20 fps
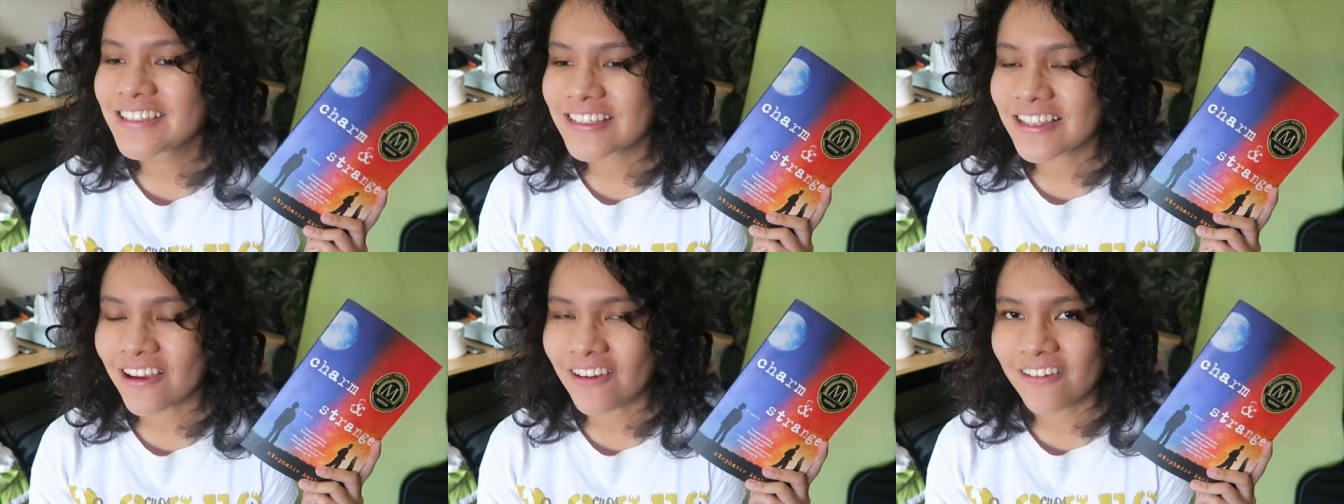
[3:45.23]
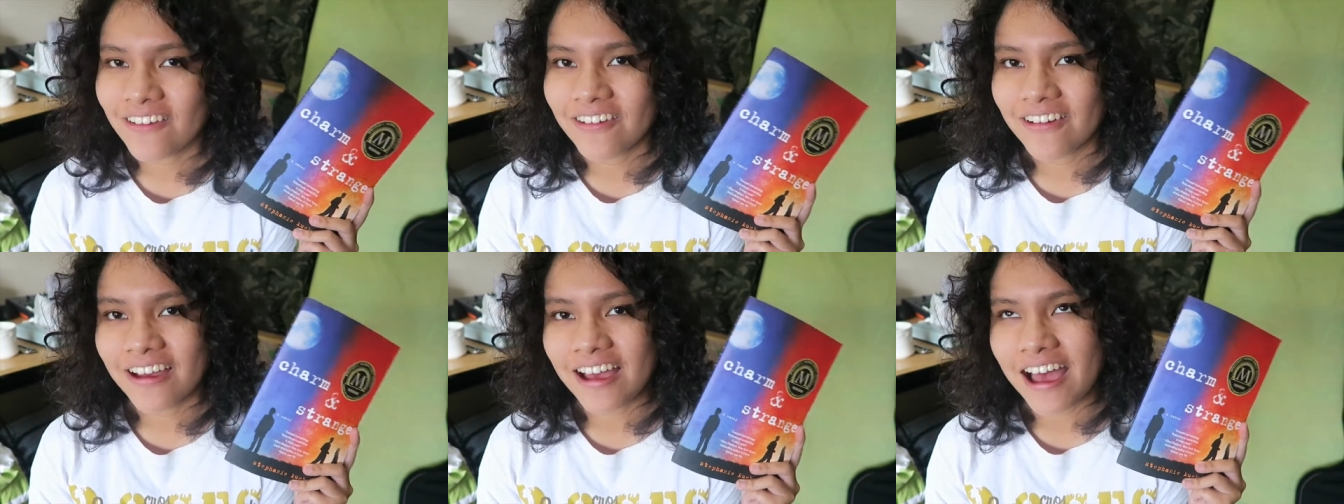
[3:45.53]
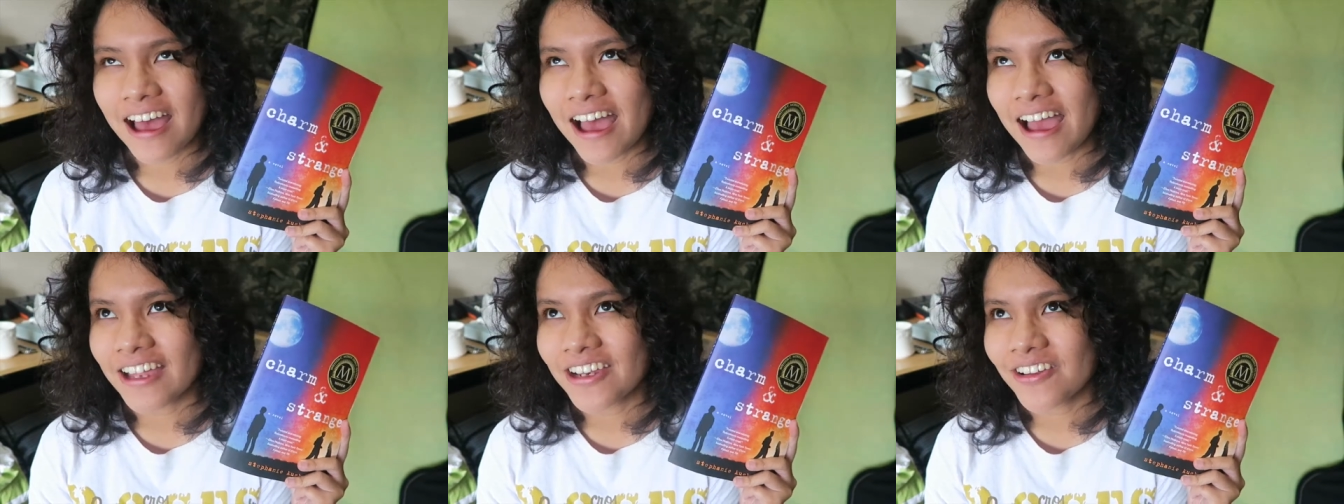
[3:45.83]
so
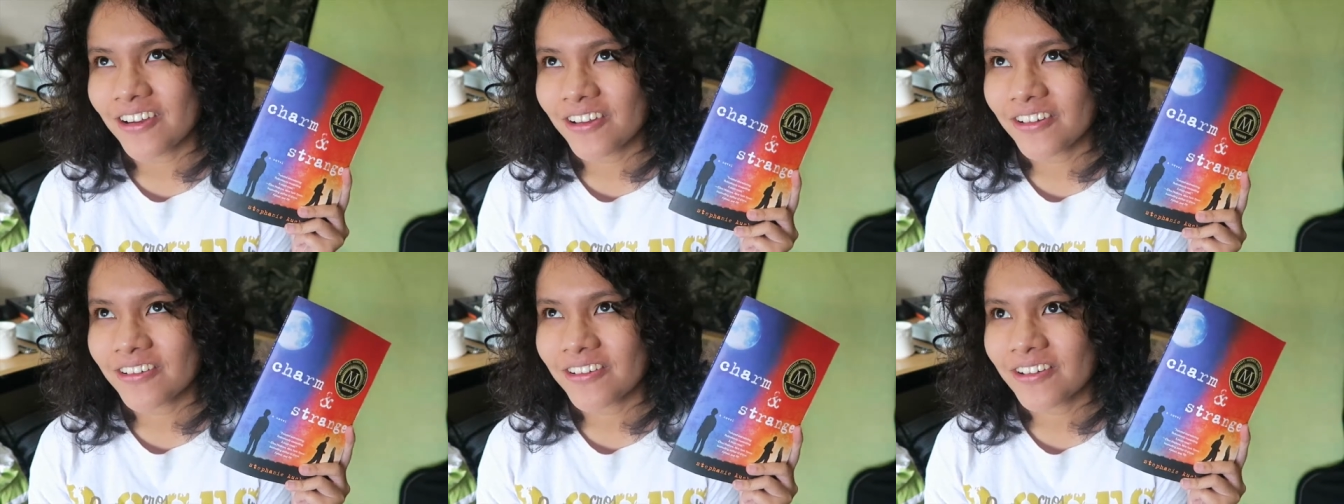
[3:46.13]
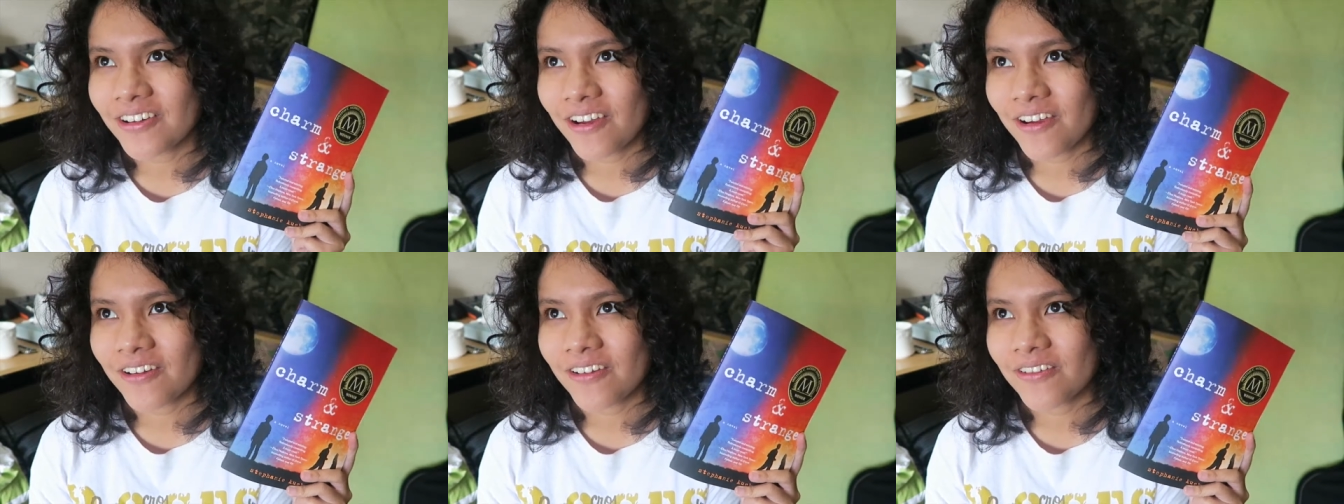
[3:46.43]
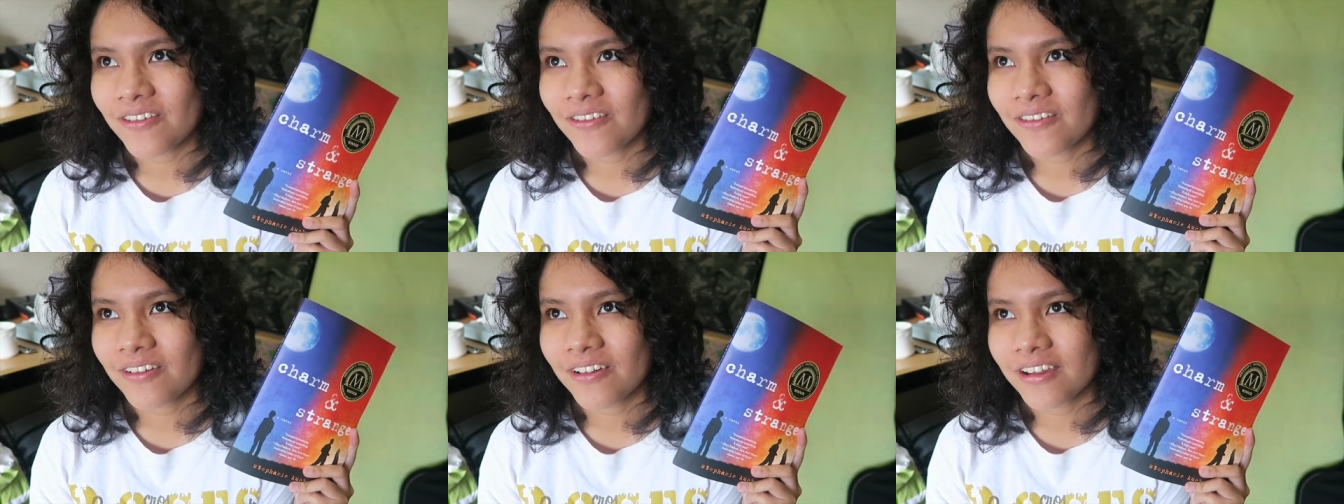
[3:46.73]
I don't
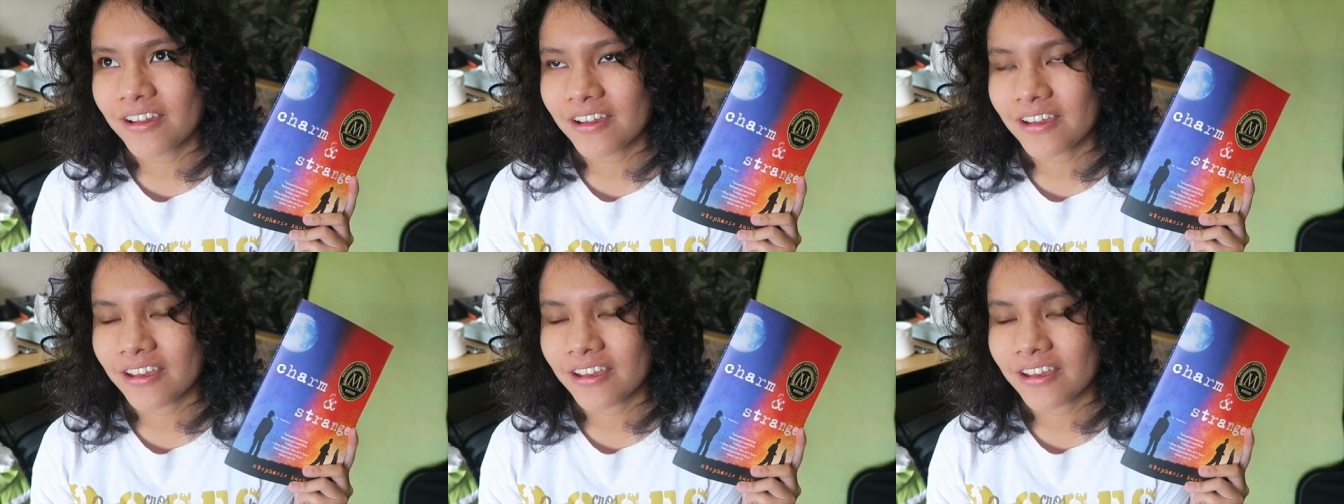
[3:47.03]
know